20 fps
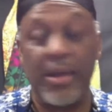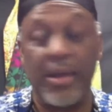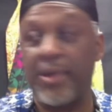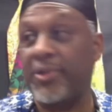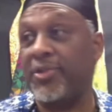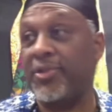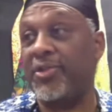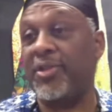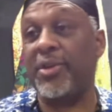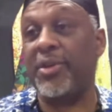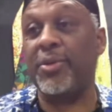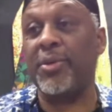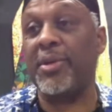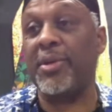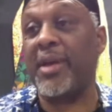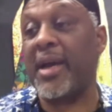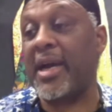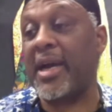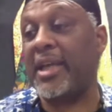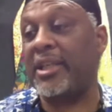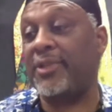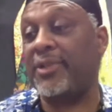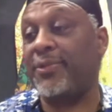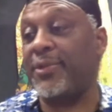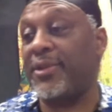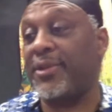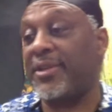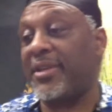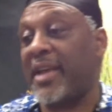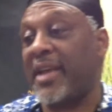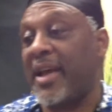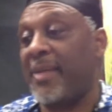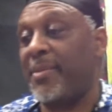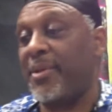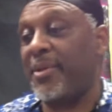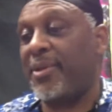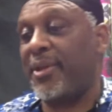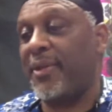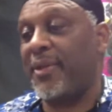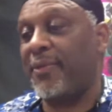See you guys for
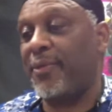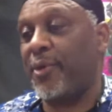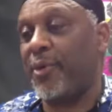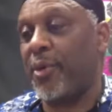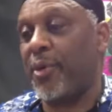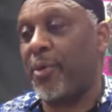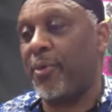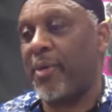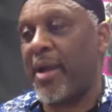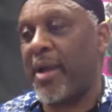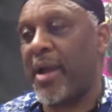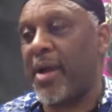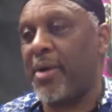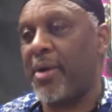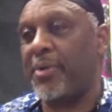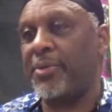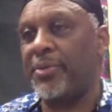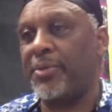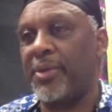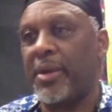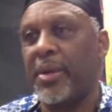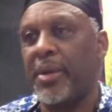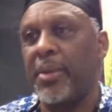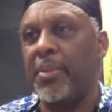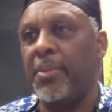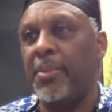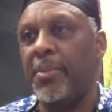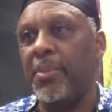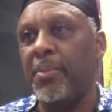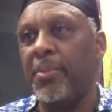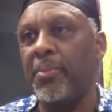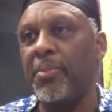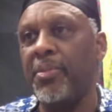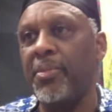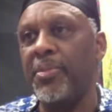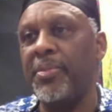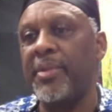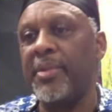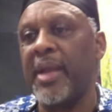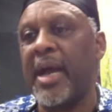Sabbath if you're around.
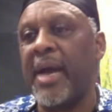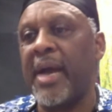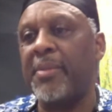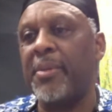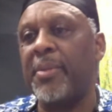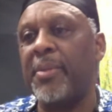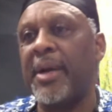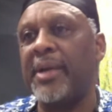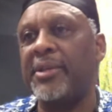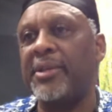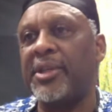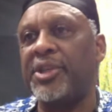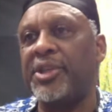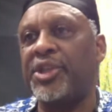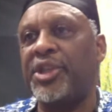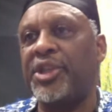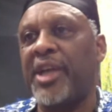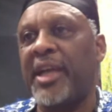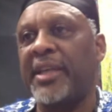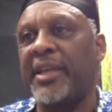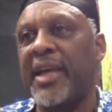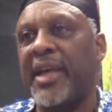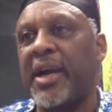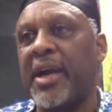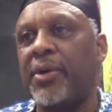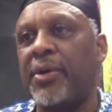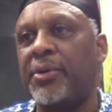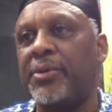I'm about to check out.